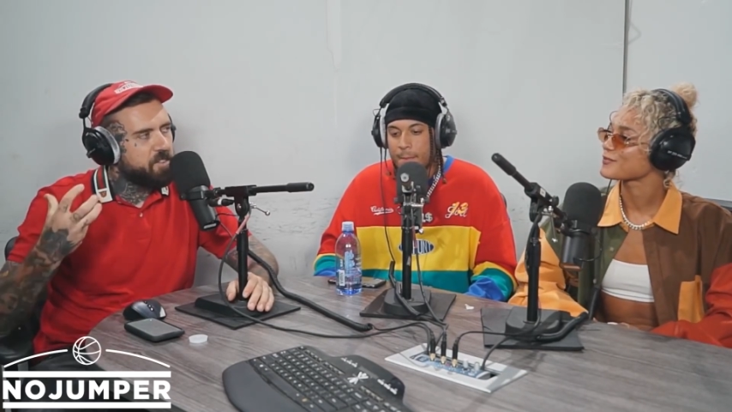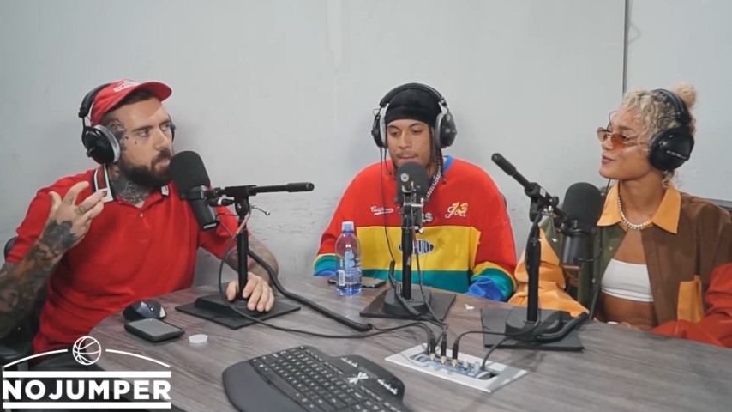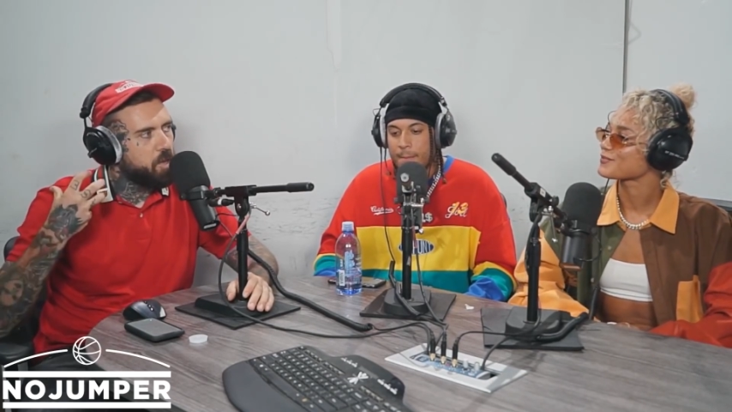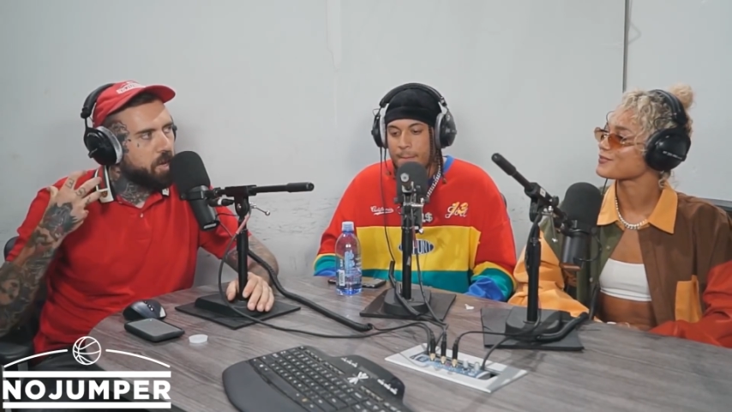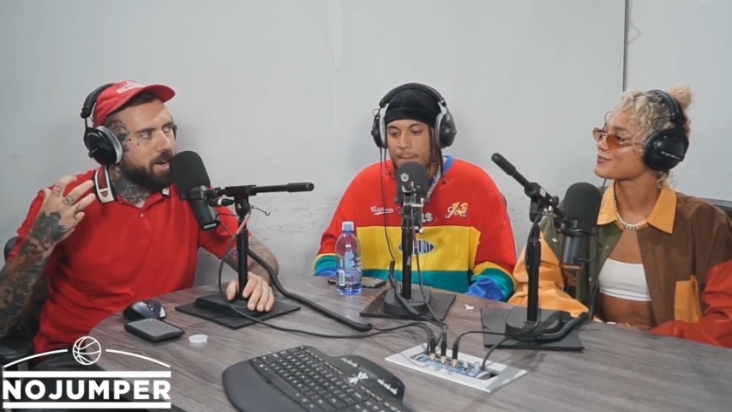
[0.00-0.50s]

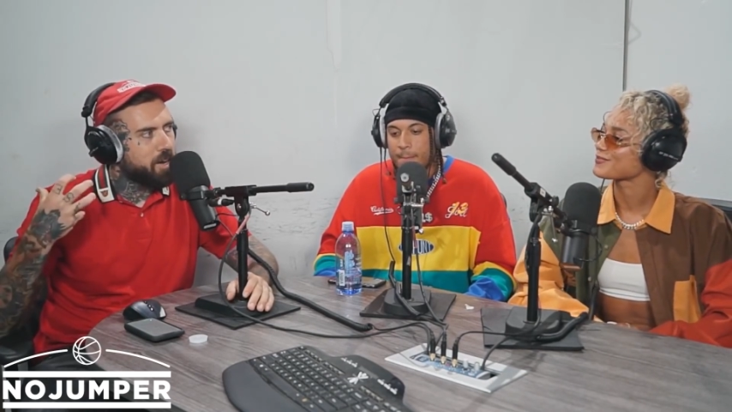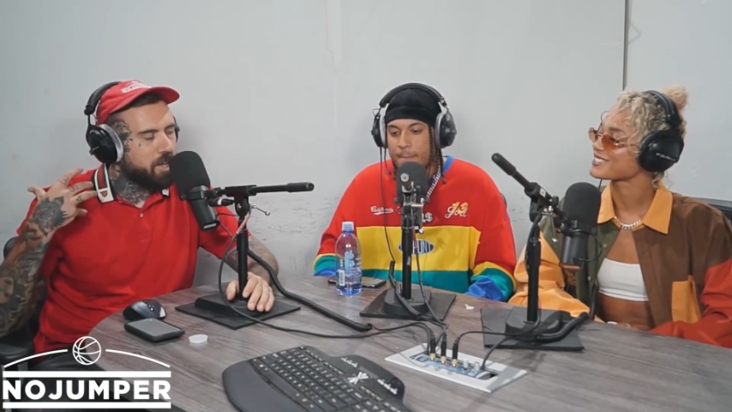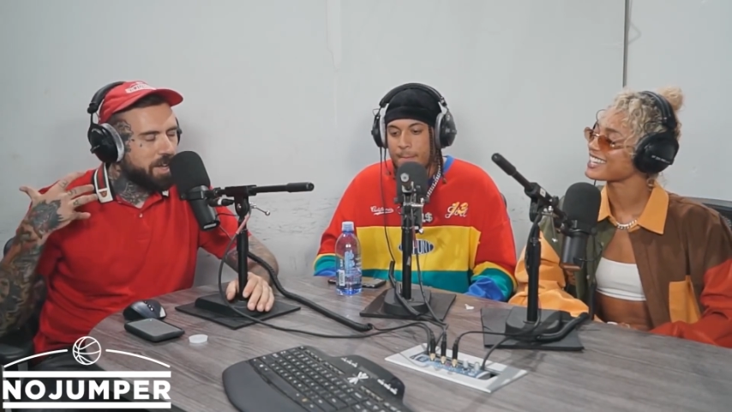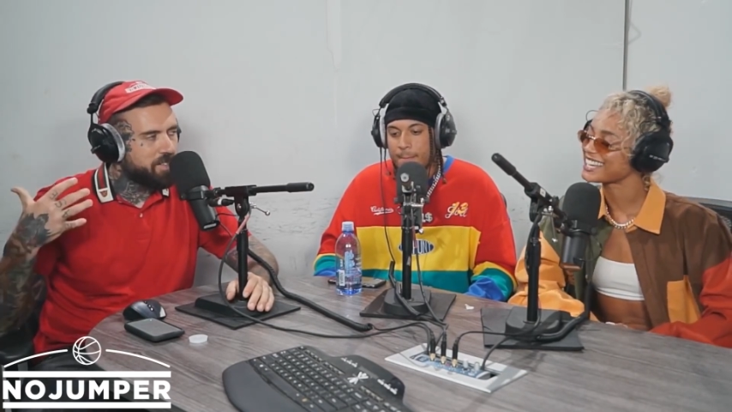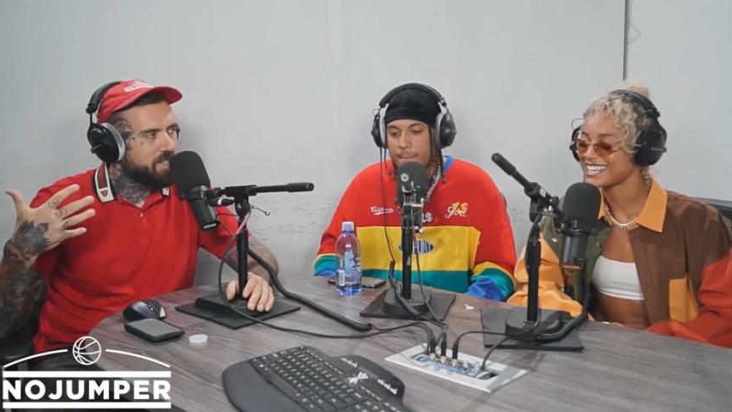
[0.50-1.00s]
Speaker 1: familiar.
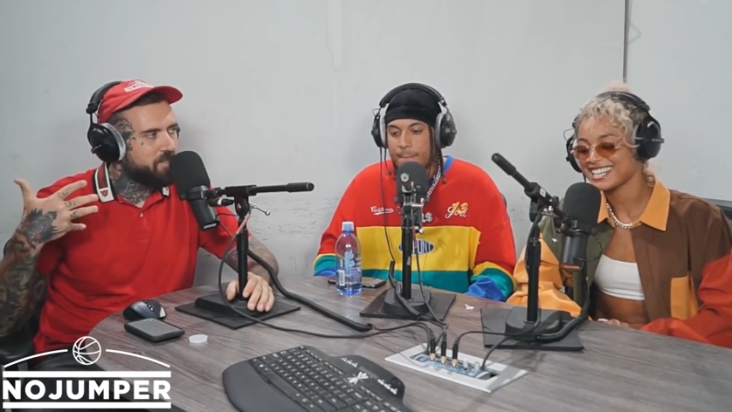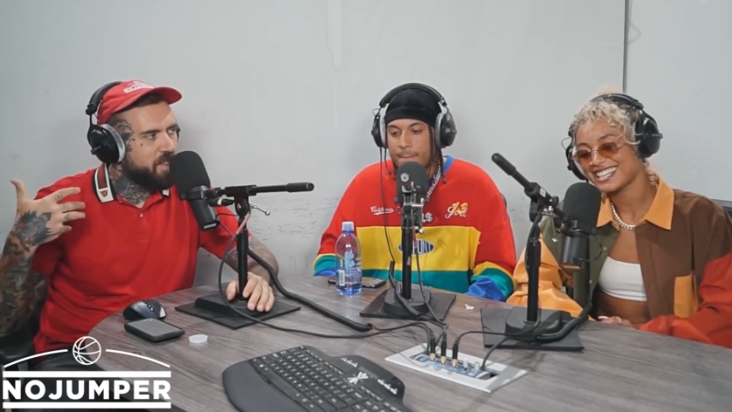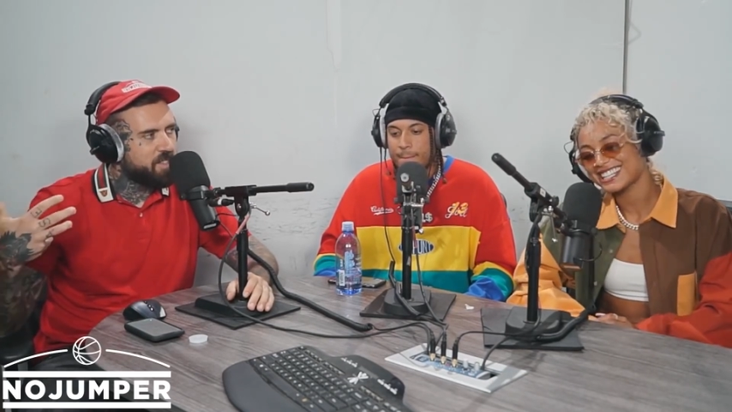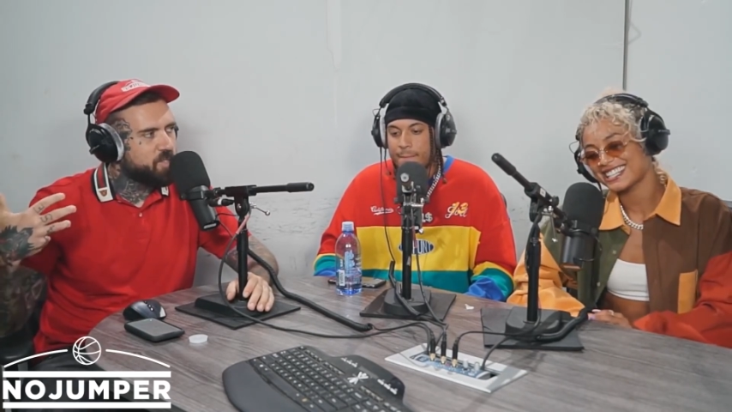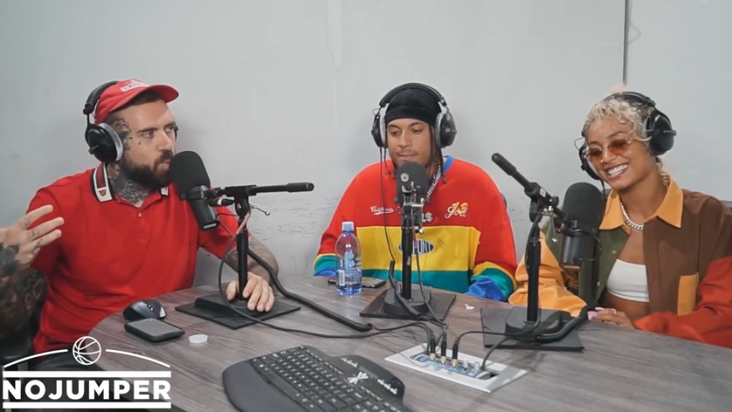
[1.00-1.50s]
Like it just
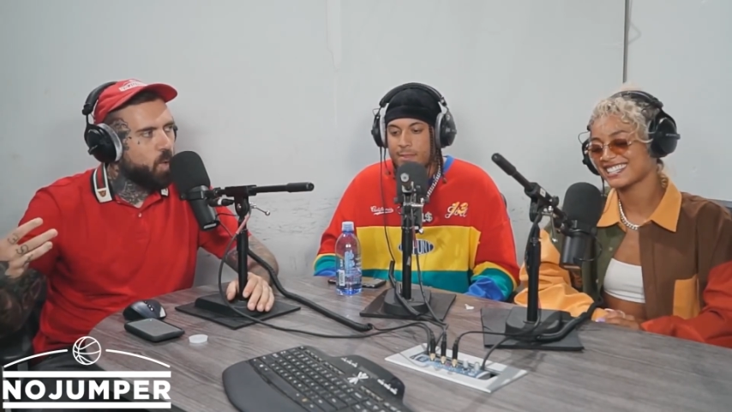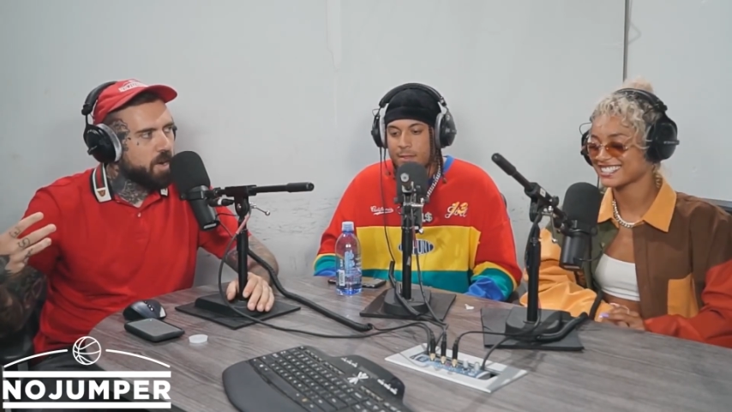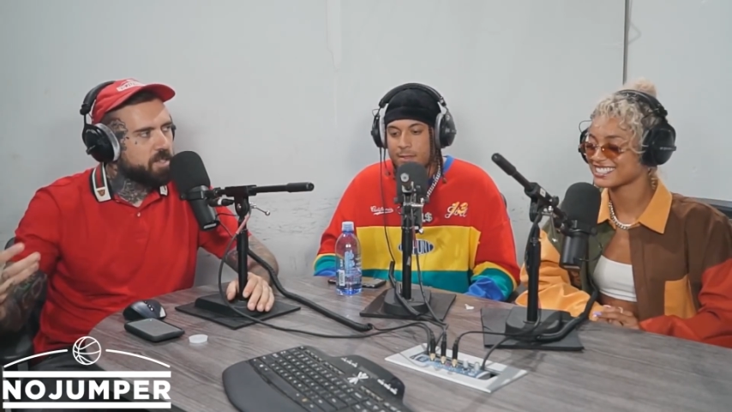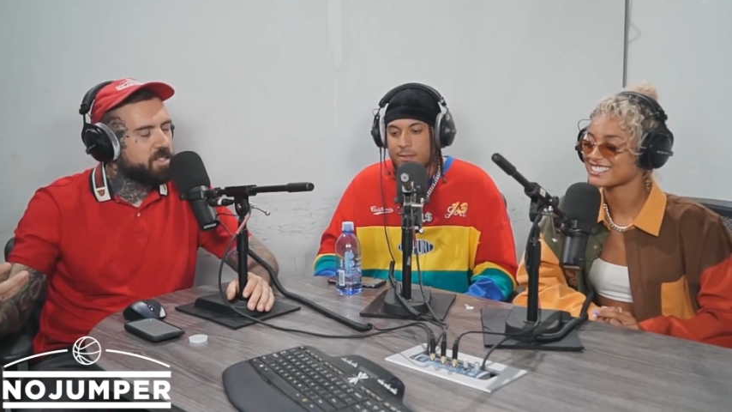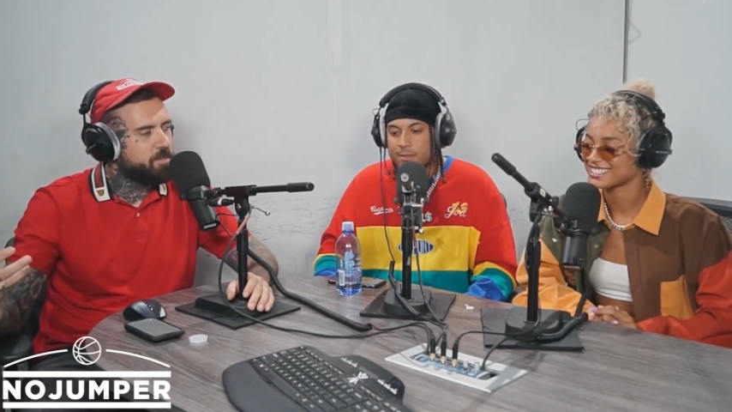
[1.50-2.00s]
it just
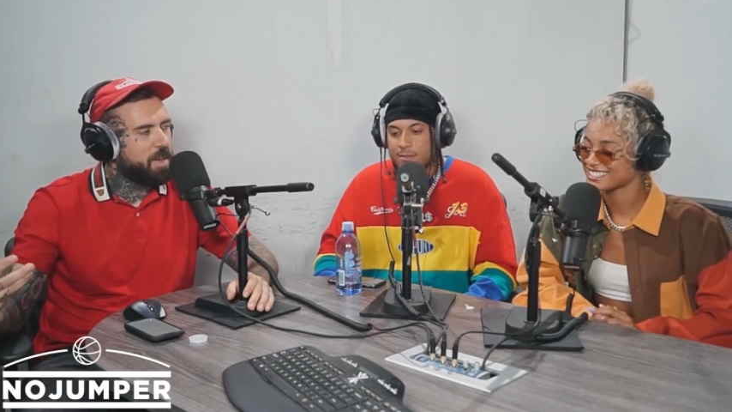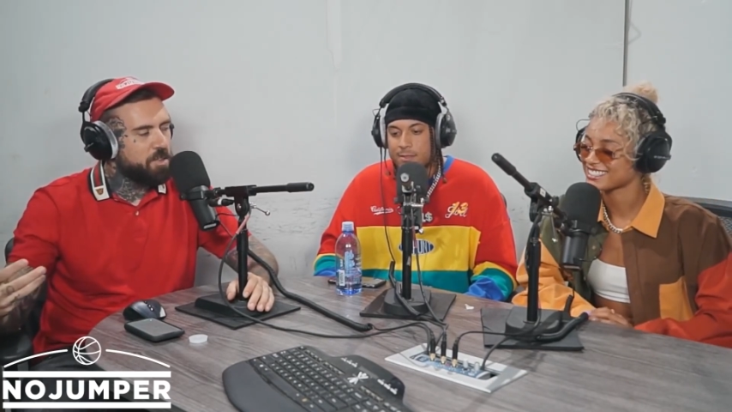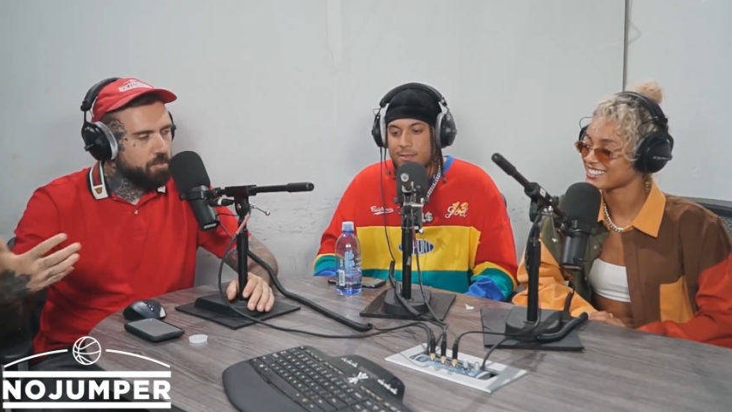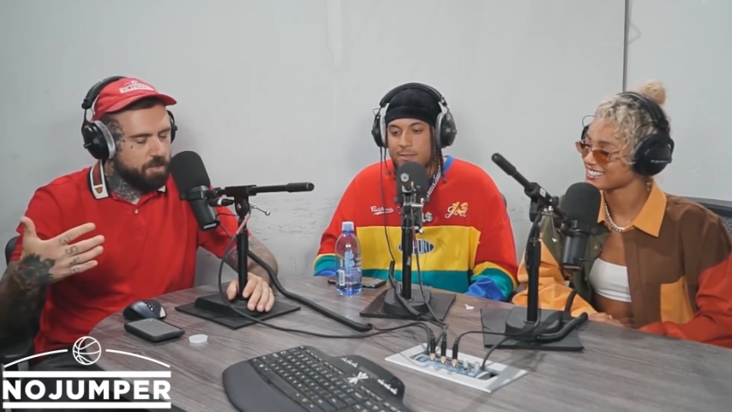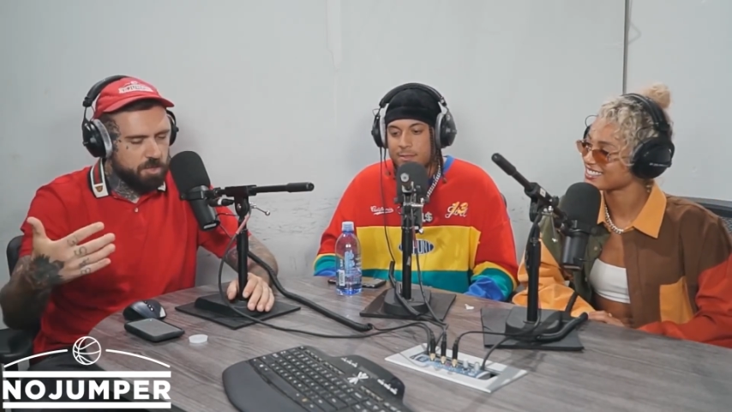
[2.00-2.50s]
works. But you